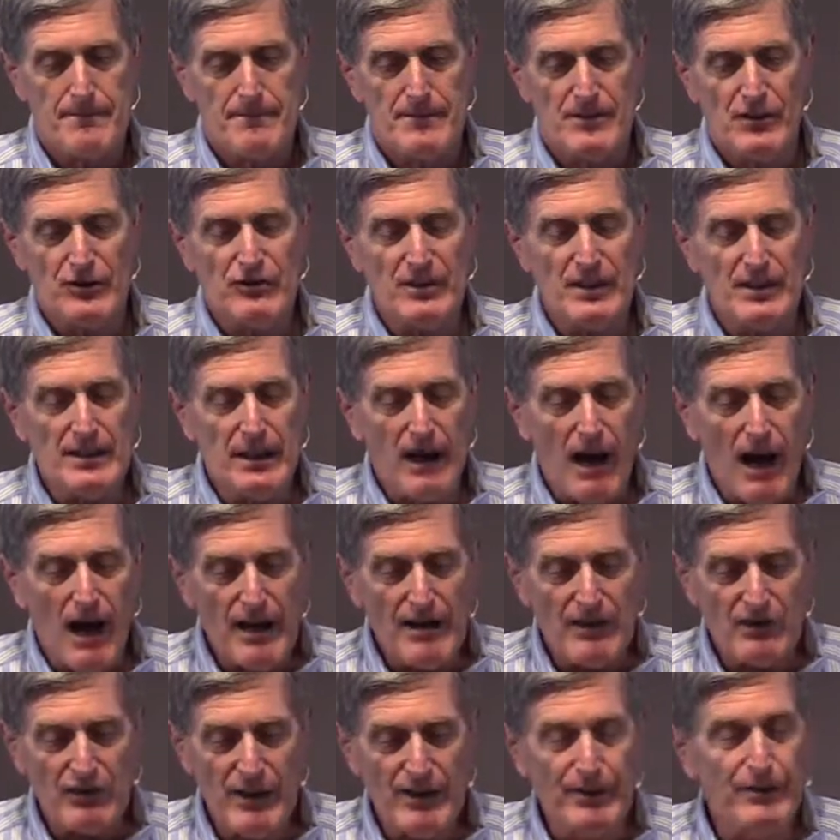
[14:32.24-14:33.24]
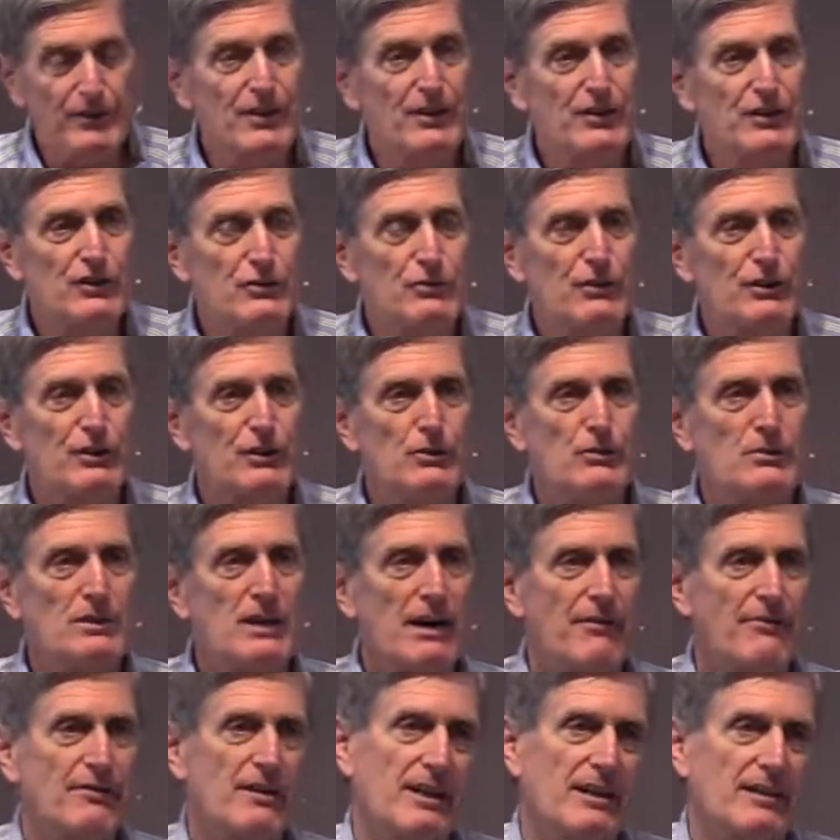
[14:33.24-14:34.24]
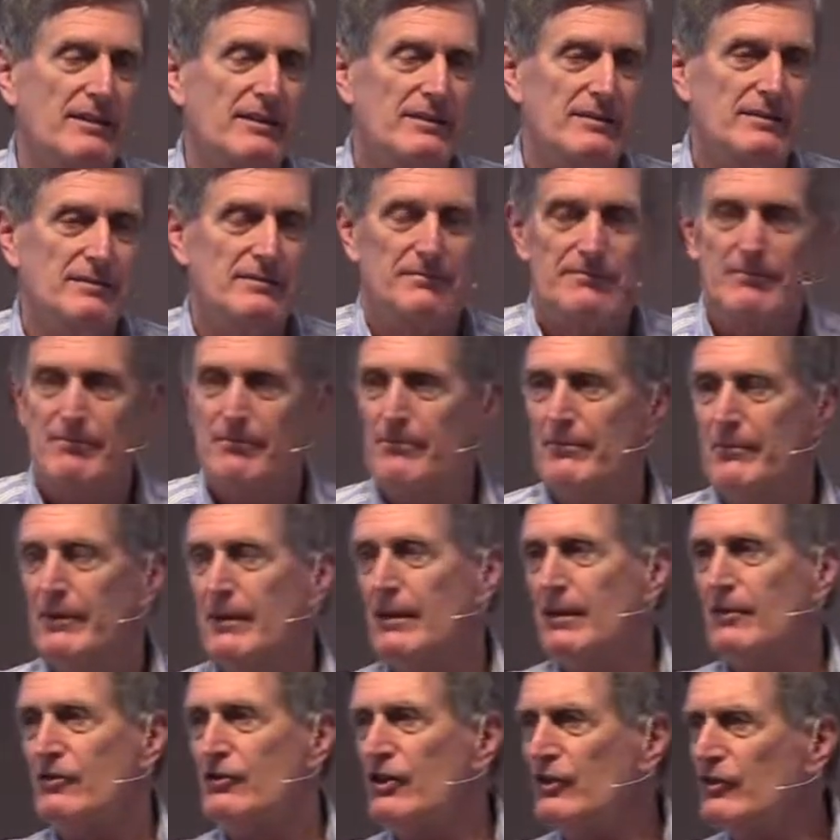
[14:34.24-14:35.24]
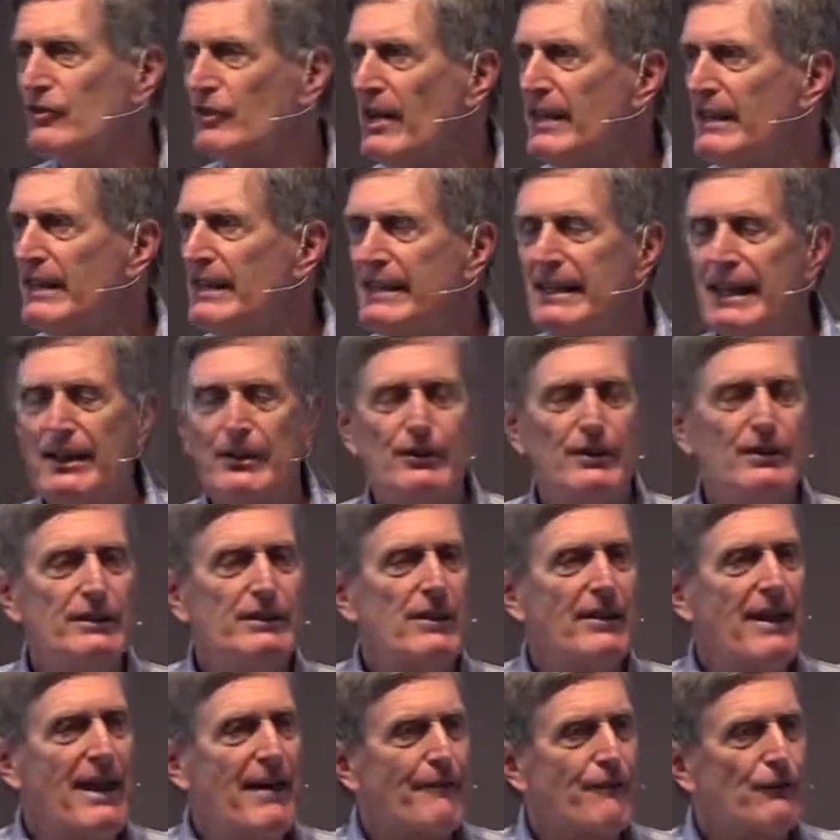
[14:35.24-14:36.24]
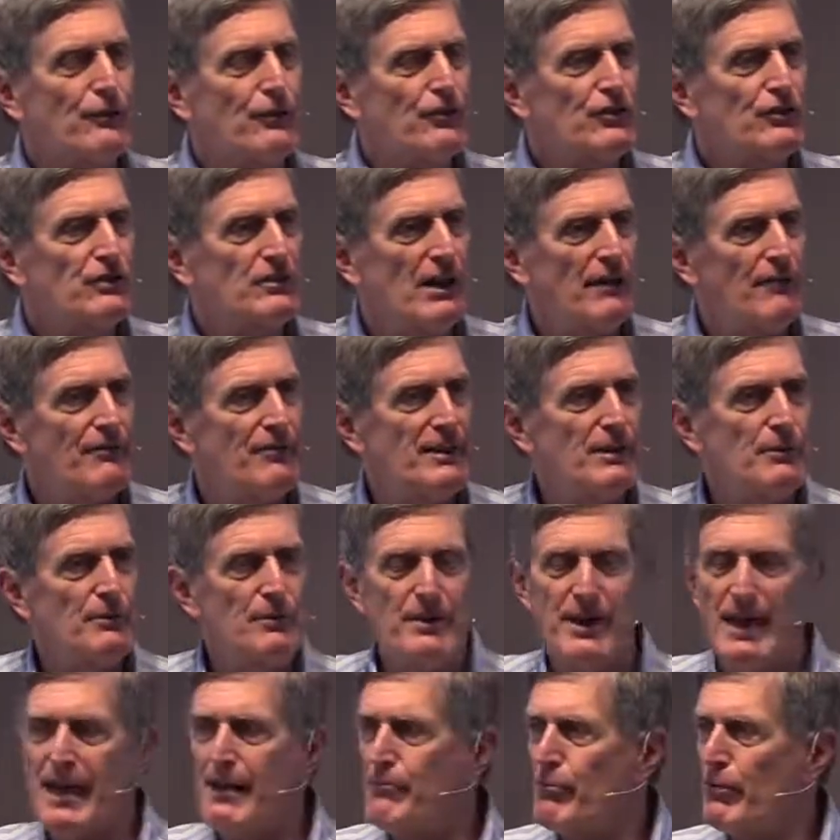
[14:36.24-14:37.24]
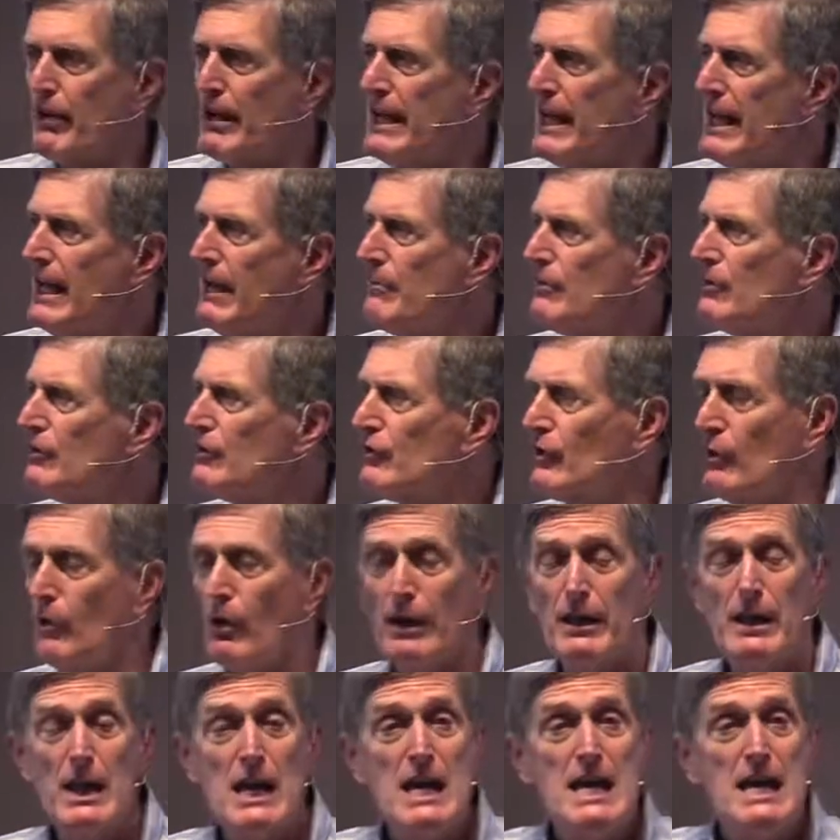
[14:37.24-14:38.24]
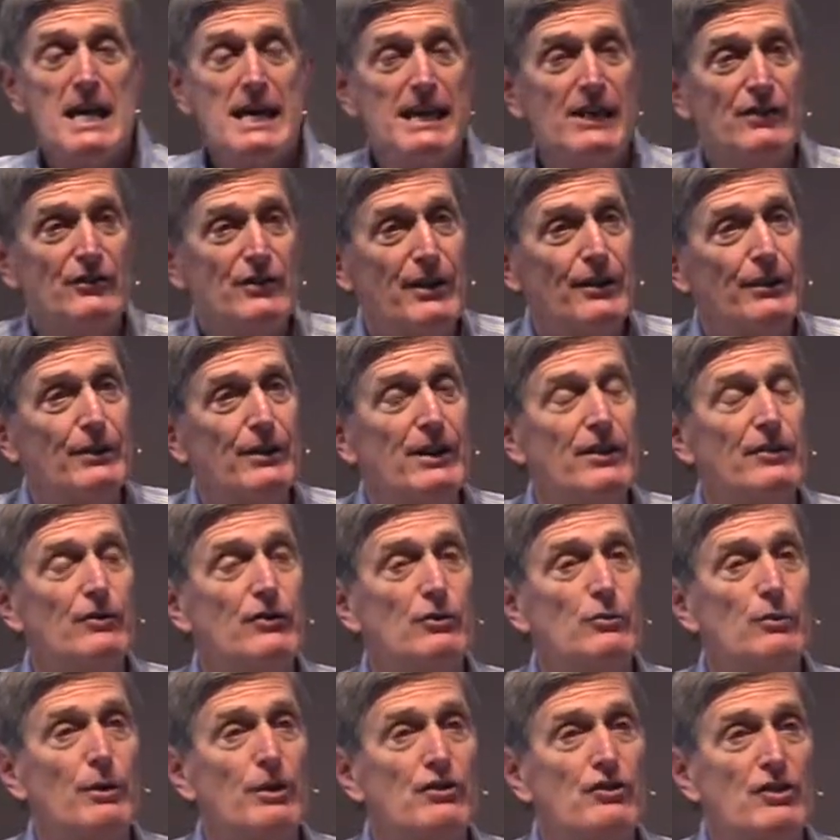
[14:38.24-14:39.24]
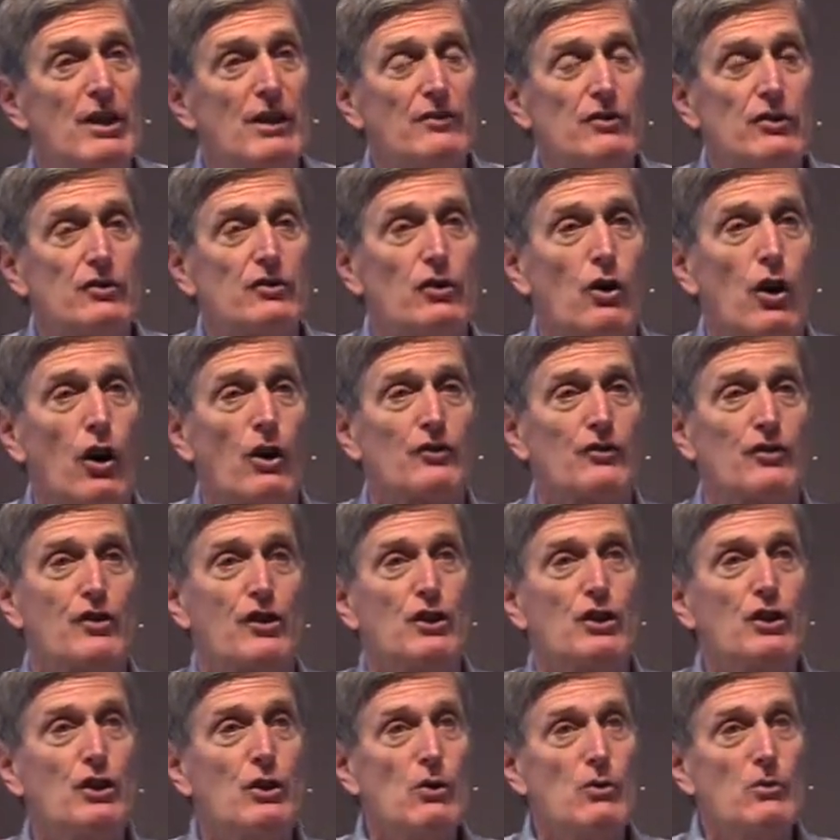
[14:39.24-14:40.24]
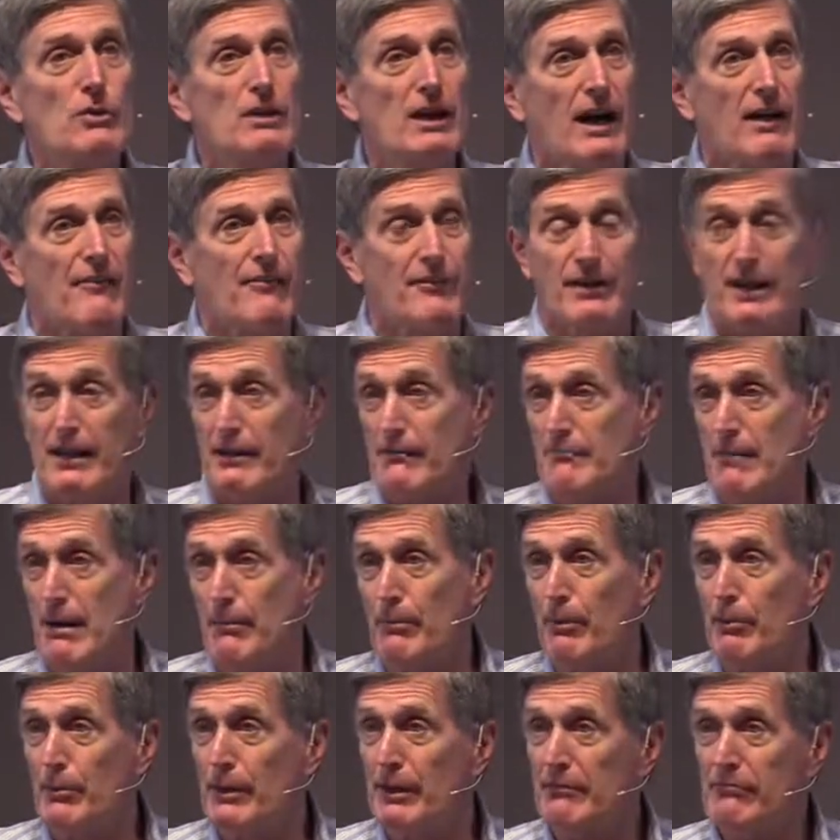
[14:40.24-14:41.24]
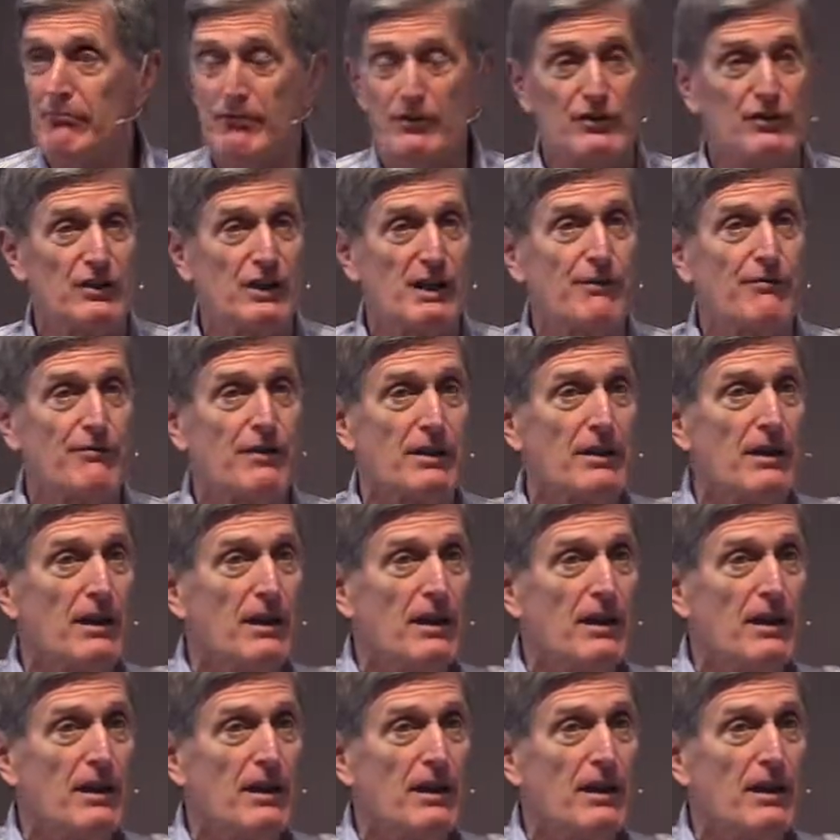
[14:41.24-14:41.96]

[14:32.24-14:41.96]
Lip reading: You see, God has entered into a new covenant. Just like he entered into that first covenant with Abraham and so on, he's entered into what Jesus calls the new covenant. Remember, we received